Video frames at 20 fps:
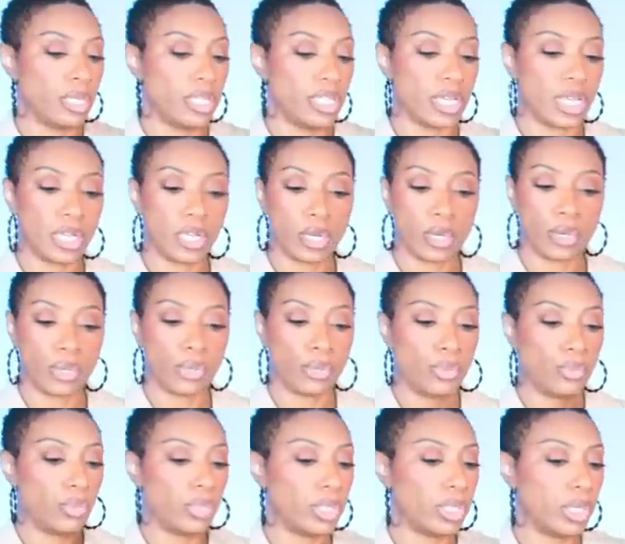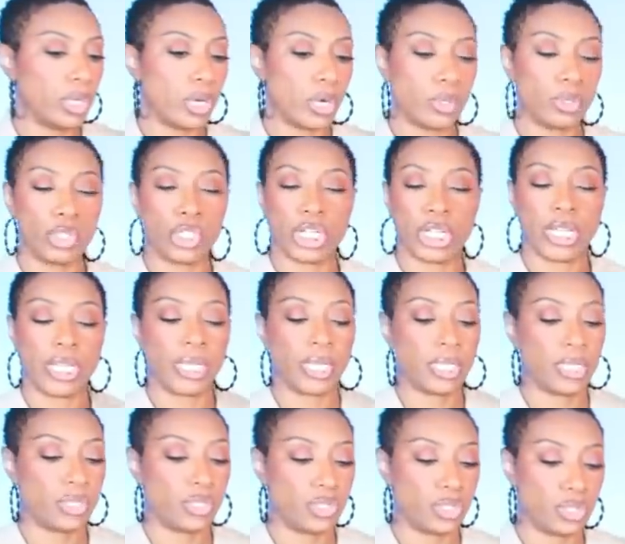yellow with the gold chain.
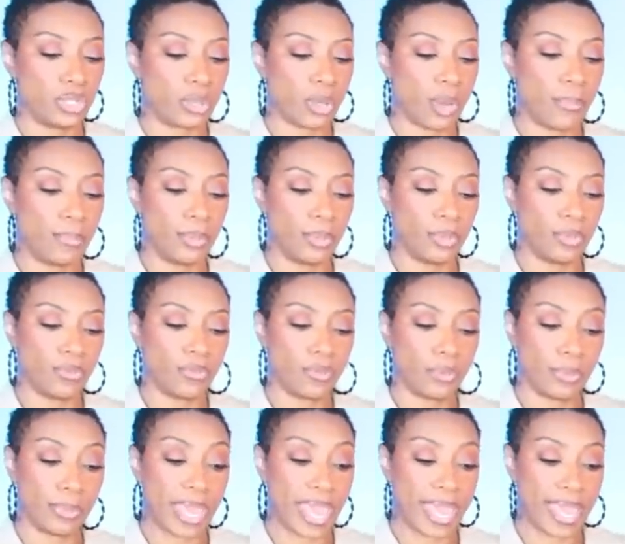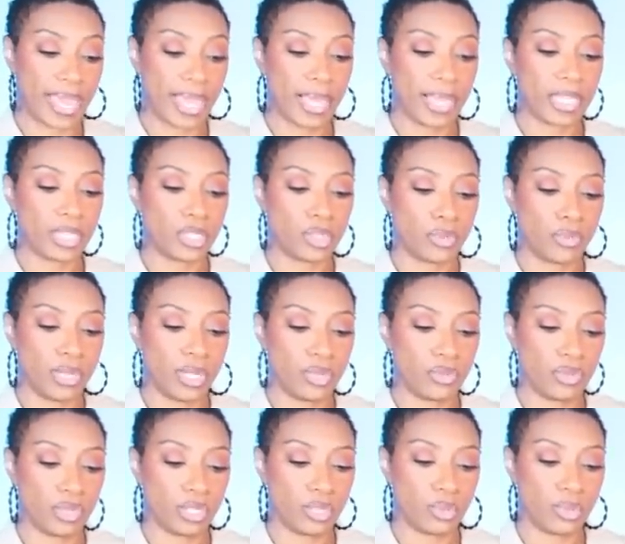It's just a beautiful bag. It's
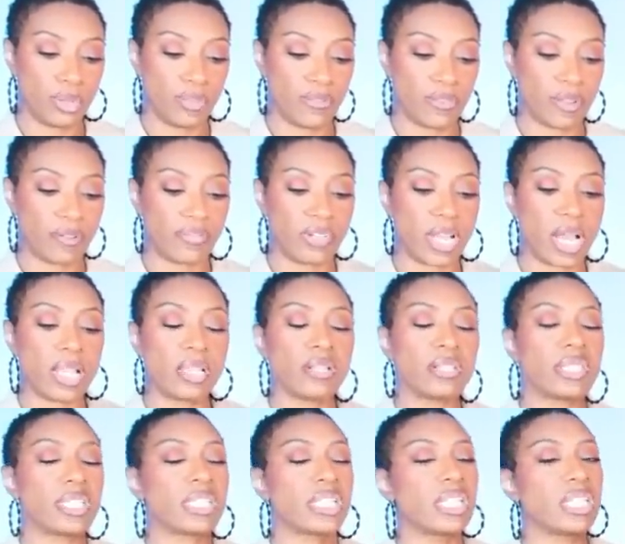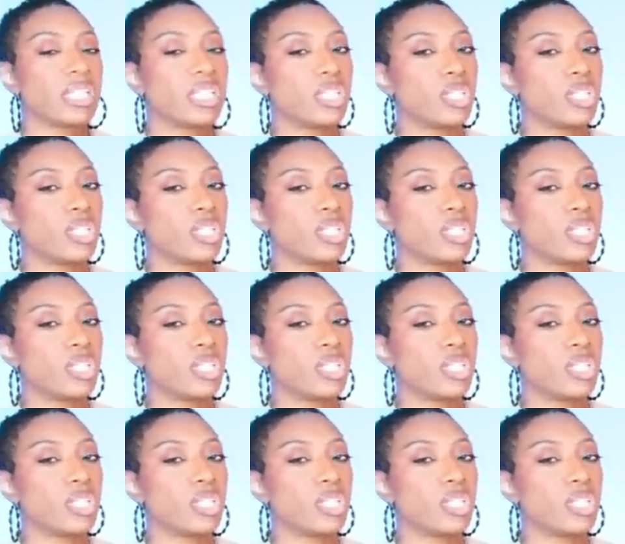$325. It's gonna